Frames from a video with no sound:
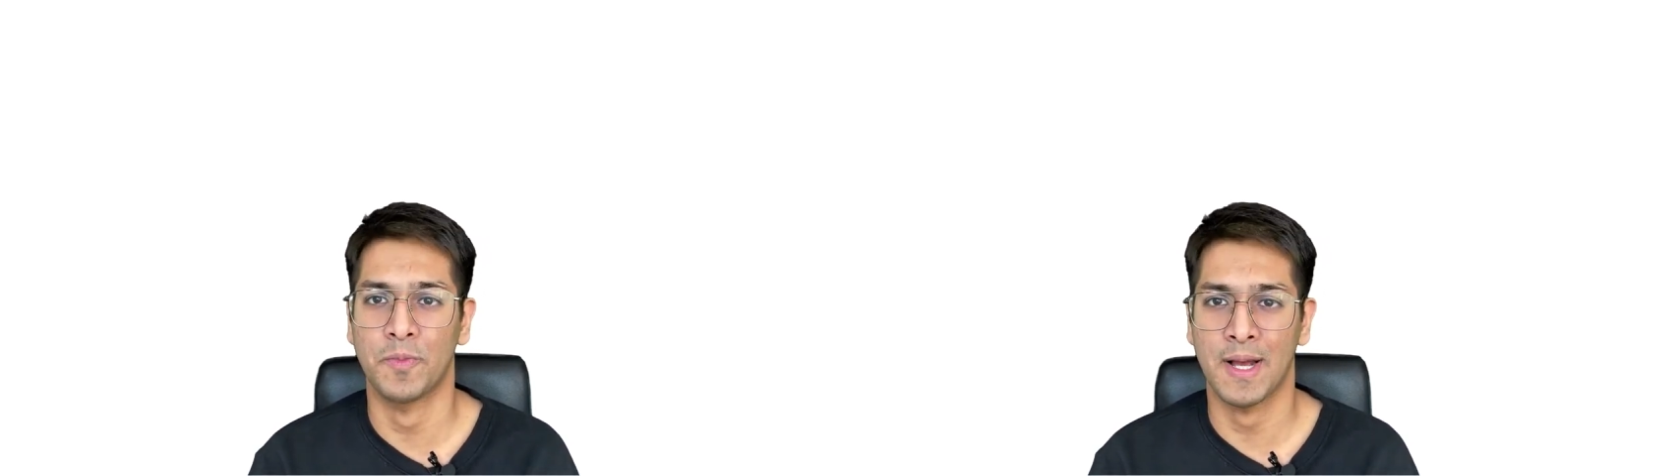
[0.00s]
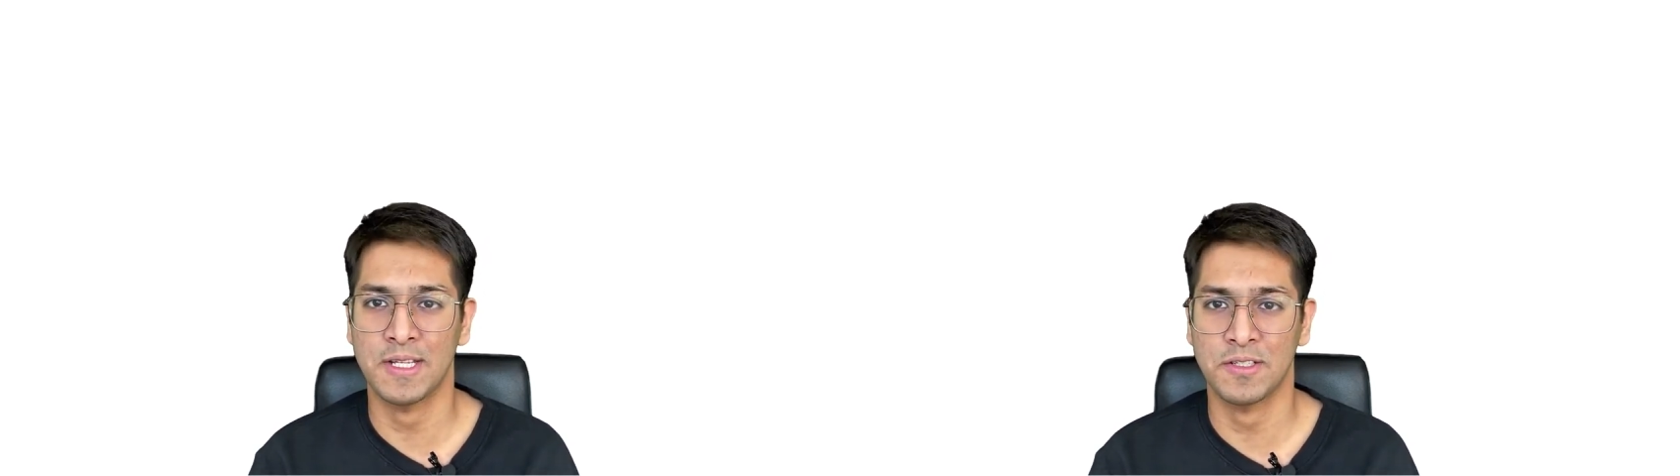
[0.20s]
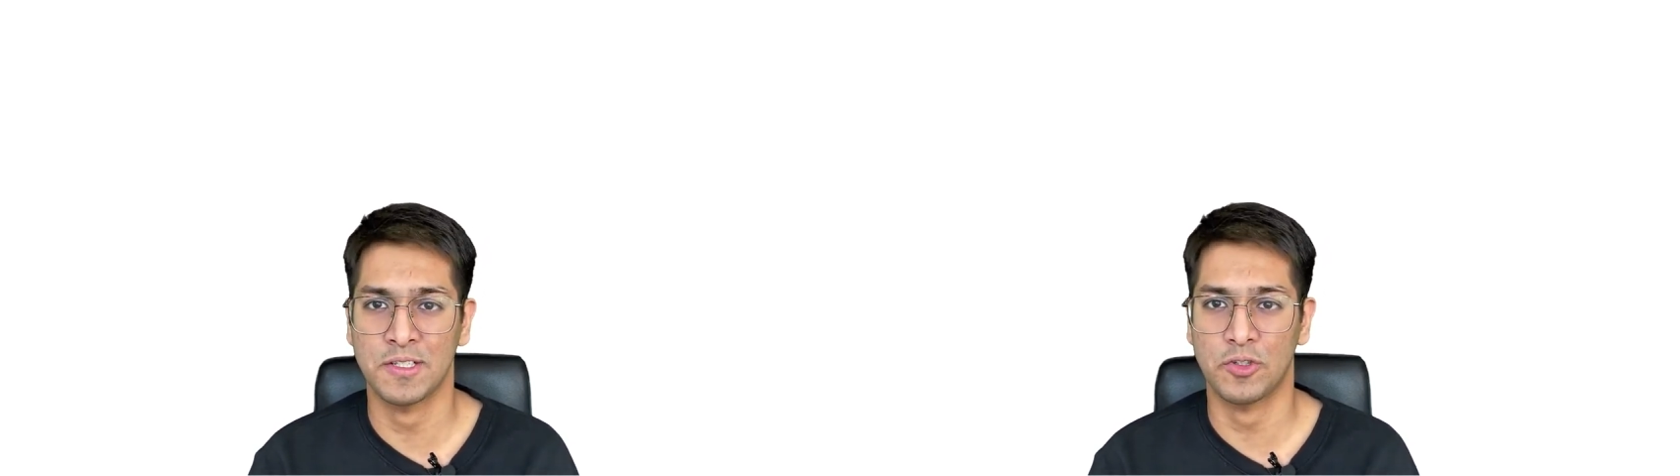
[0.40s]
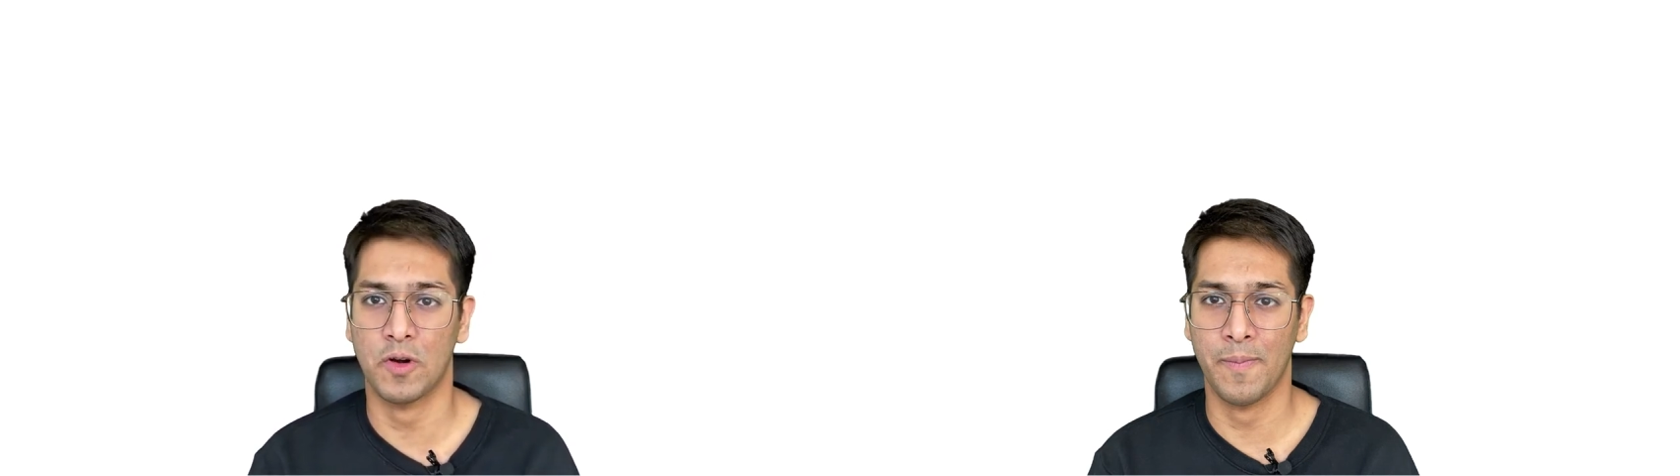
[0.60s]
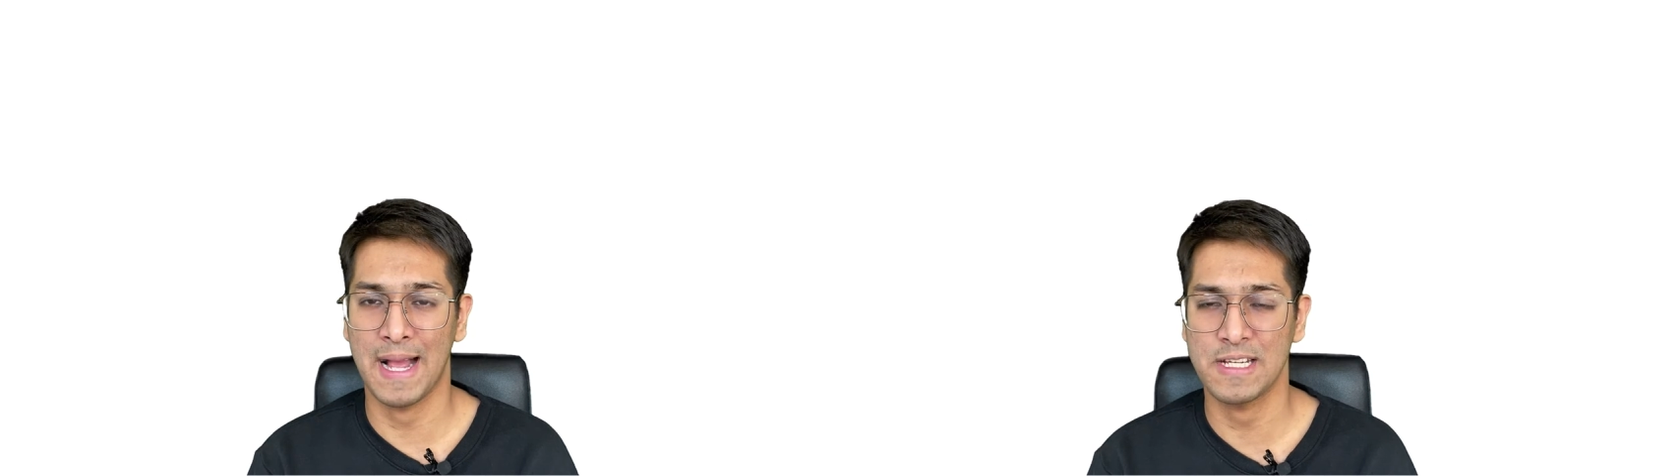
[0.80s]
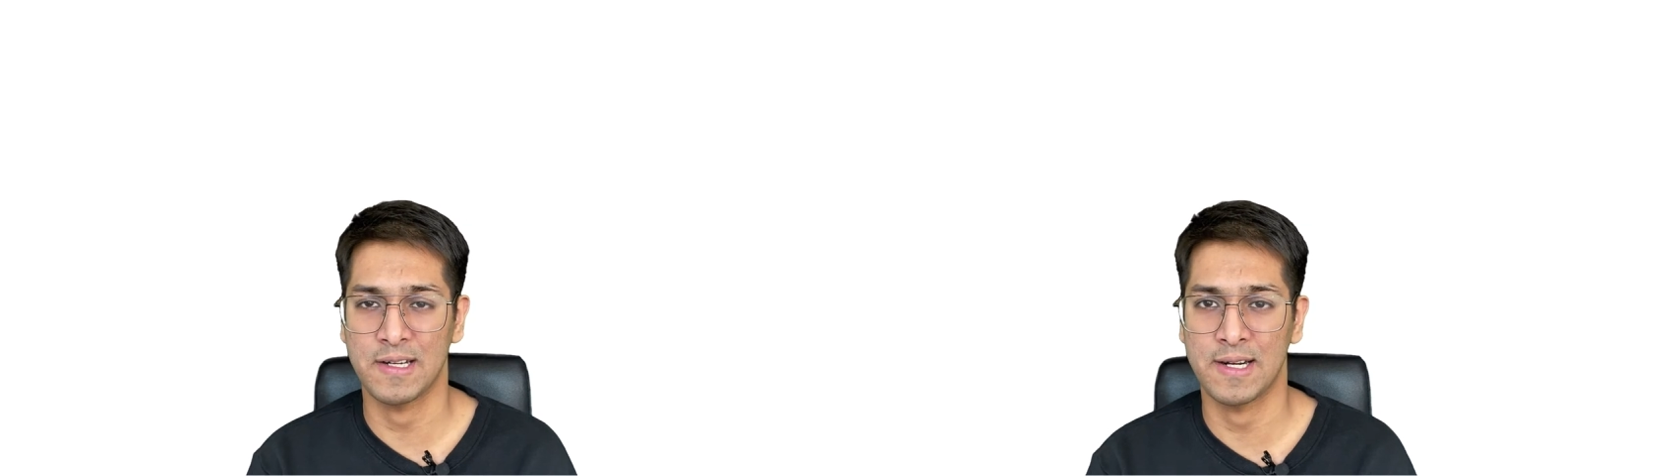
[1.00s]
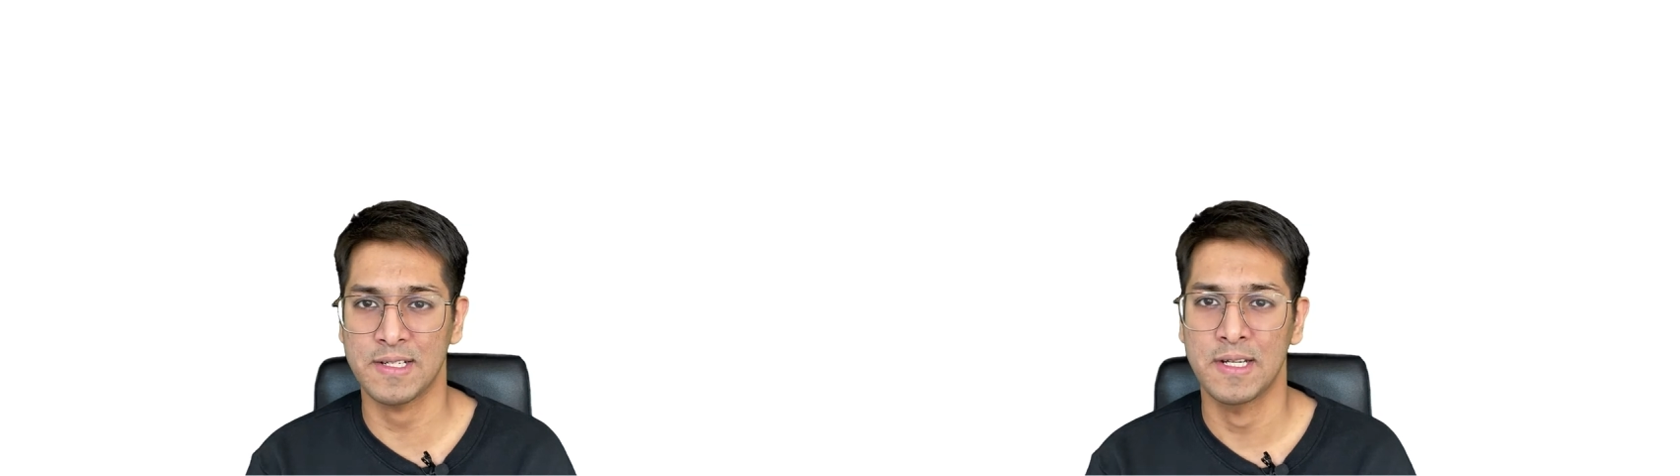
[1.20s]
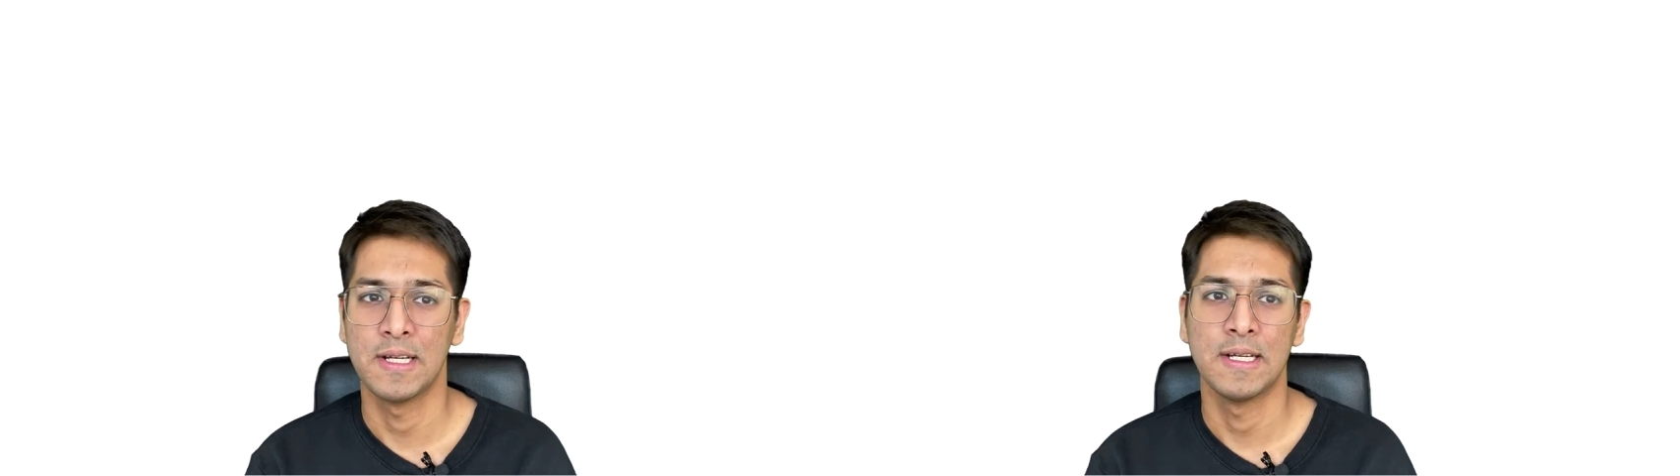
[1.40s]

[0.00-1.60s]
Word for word: masters or bachelors